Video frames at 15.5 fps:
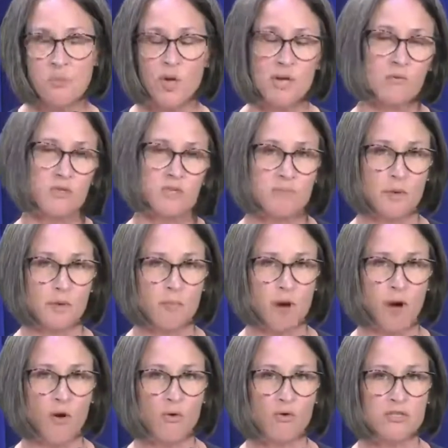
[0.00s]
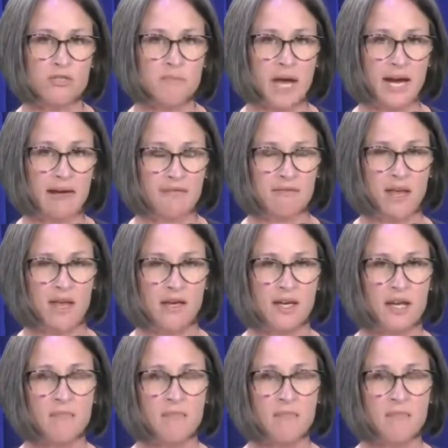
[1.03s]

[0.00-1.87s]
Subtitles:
when it was proposed back then,